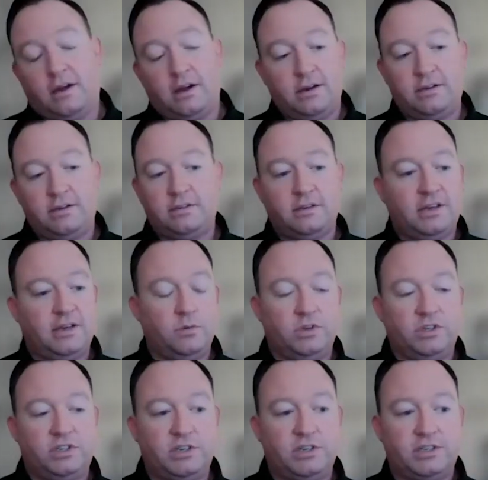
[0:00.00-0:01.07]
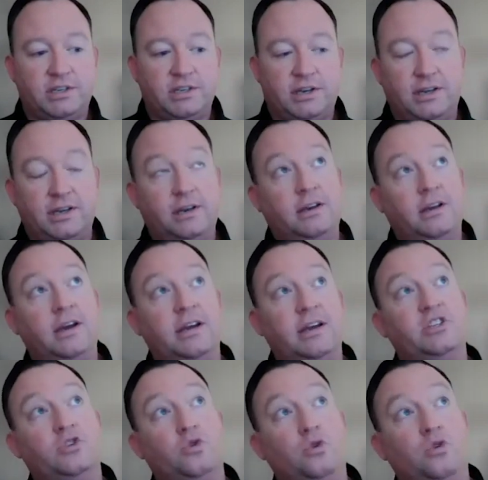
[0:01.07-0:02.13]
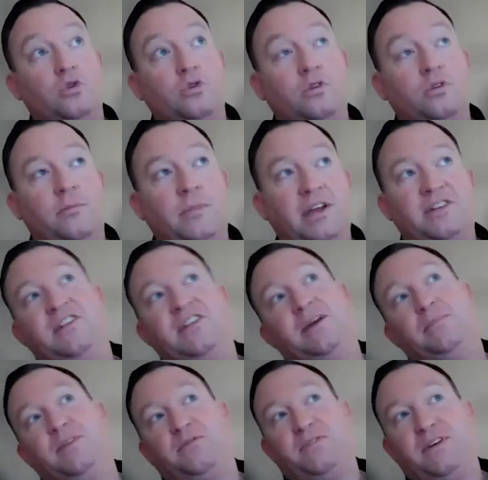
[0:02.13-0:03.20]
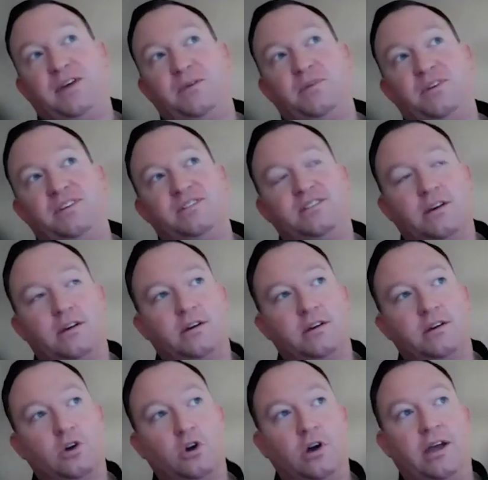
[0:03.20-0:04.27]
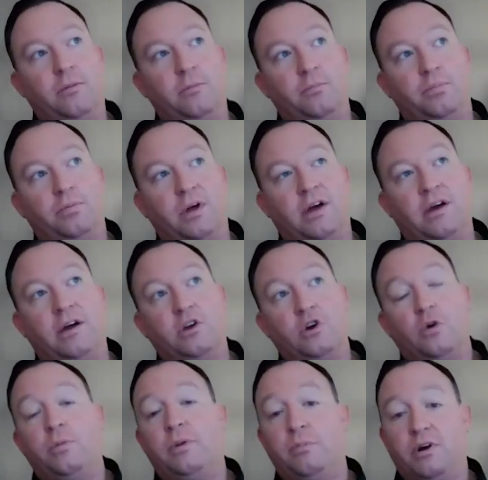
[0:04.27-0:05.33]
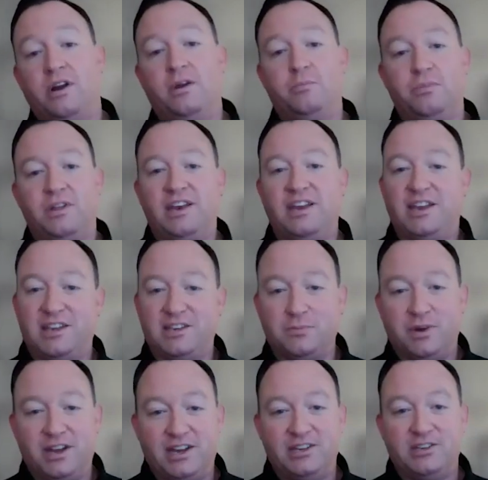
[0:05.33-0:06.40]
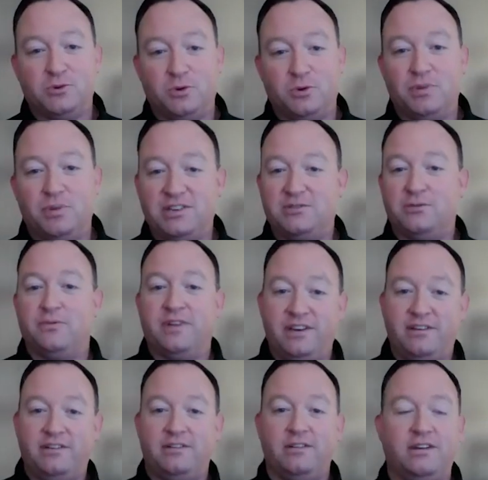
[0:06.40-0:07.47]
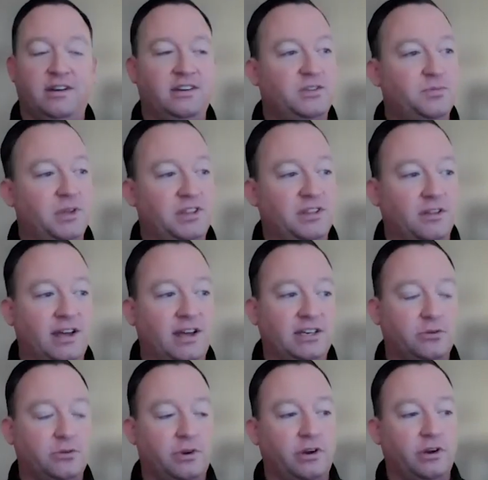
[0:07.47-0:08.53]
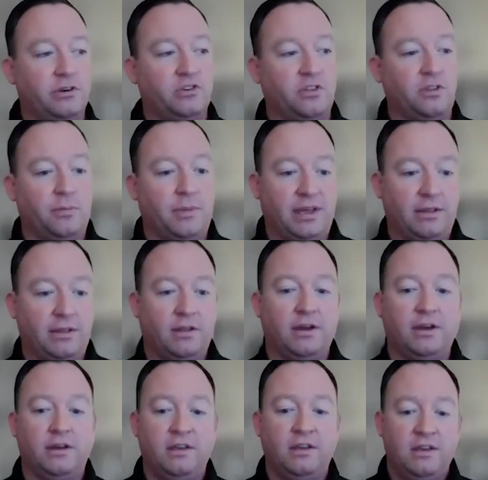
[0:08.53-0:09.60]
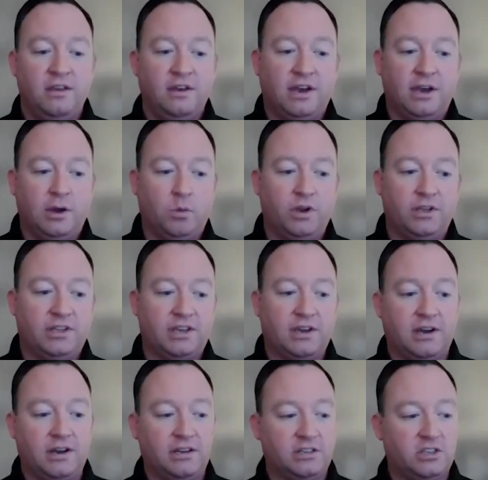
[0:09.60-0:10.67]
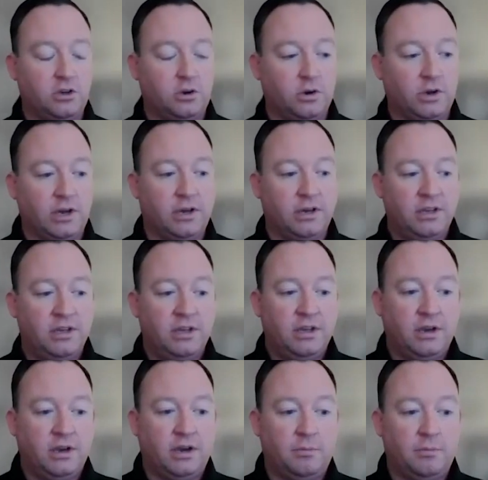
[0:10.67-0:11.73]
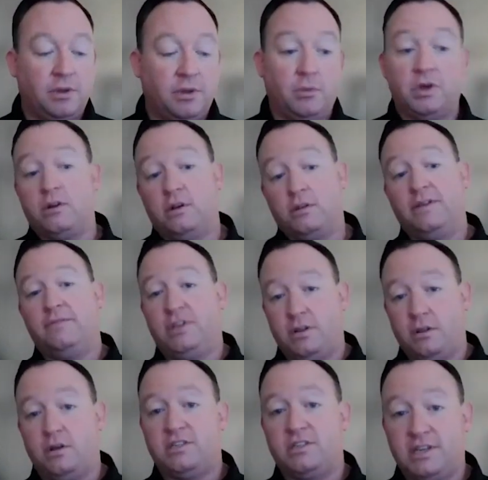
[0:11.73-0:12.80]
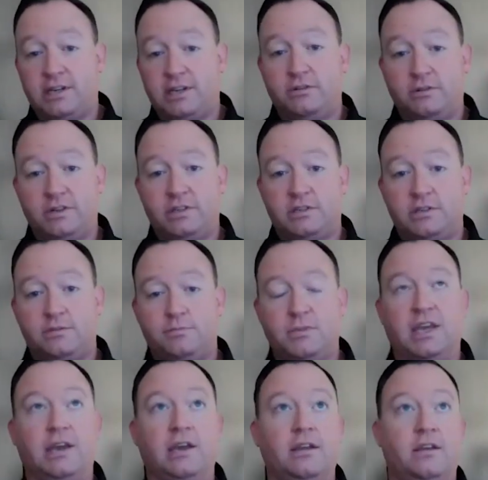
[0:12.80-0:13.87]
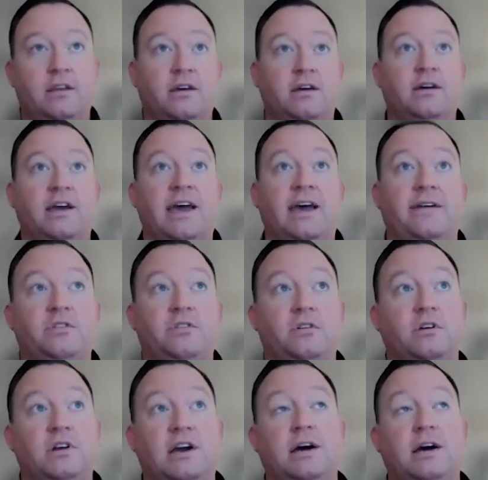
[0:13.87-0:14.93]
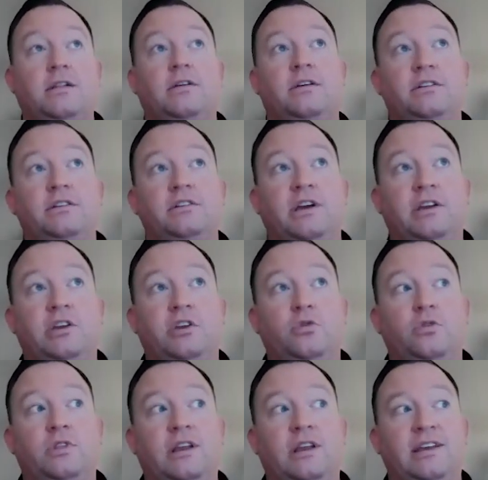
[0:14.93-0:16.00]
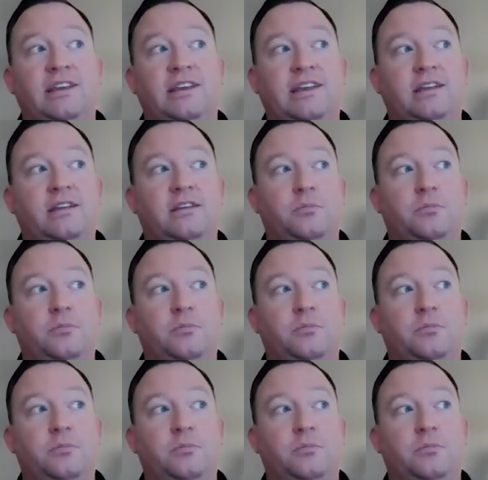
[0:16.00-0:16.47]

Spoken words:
honestly, it was just in high school. My claim to fame is Kobe Bryant played against my high school in Pennsylvania. I spent the last 3 years on the main line. I went to Conestoga. My mother lived in Los Angeles, and after college, I knew that I needed